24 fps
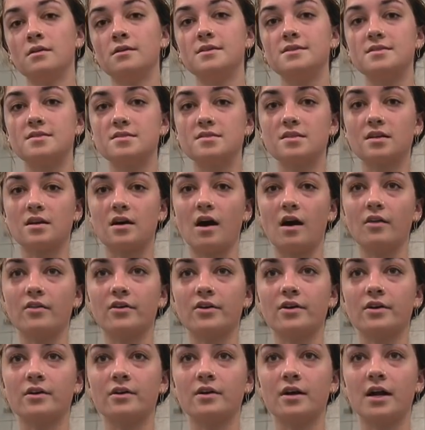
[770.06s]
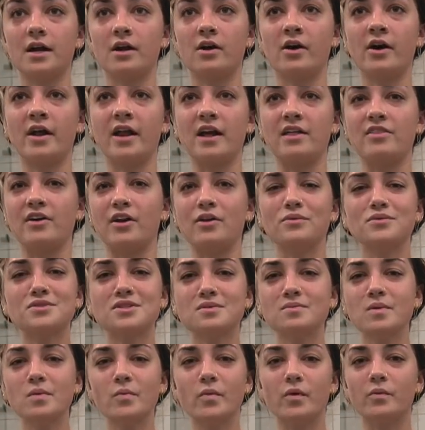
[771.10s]
this is the color I got. I thought it was
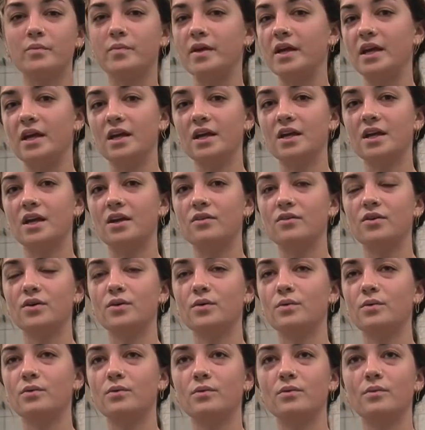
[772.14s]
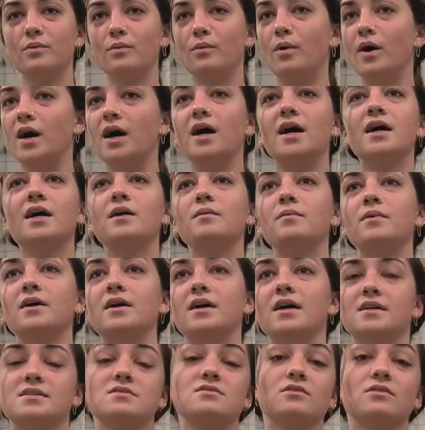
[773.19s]
gonna be more pink. I don't know why,
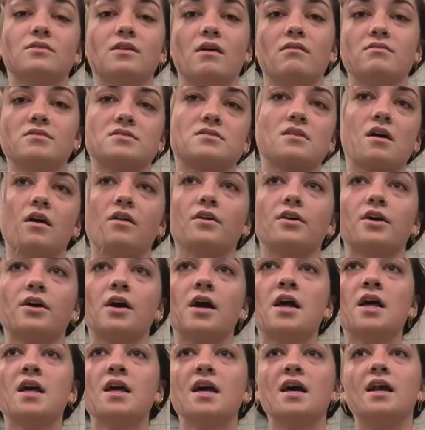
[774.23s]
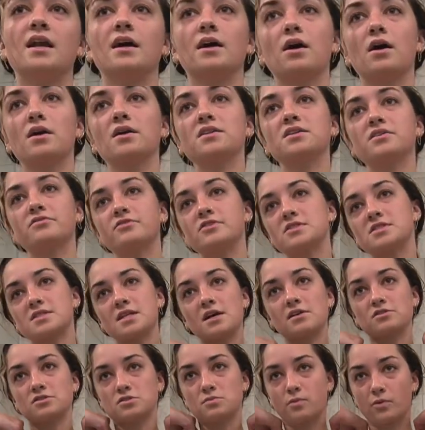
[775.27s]
but I still love this color. And I got a different
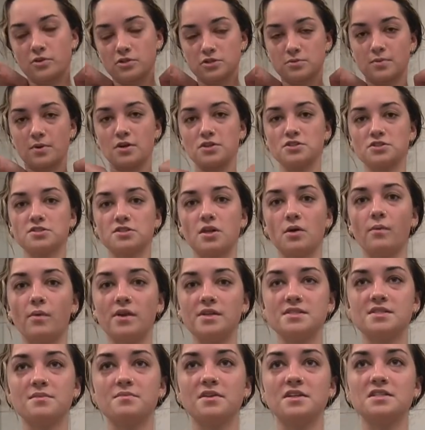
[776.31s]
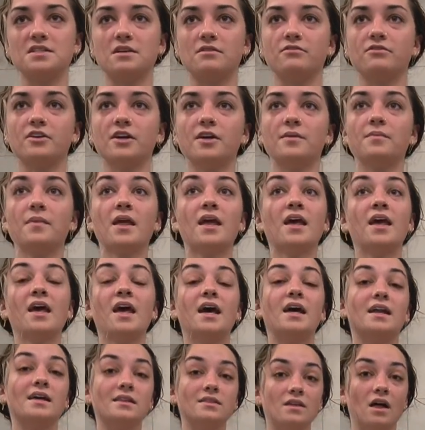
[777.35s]
style sports bra just because I wanted something different.
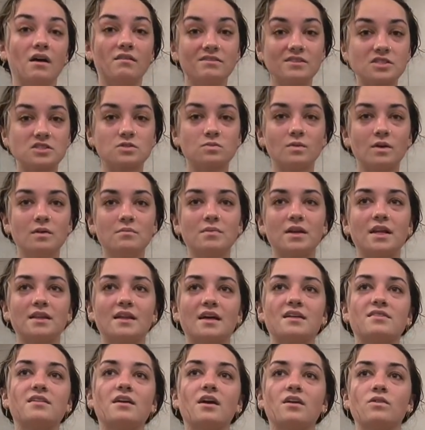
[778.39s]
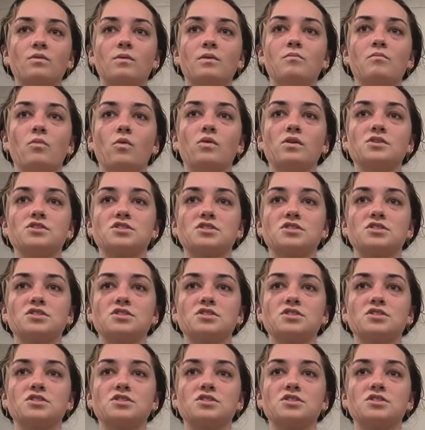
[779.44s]
And I love this one, but I like the other one more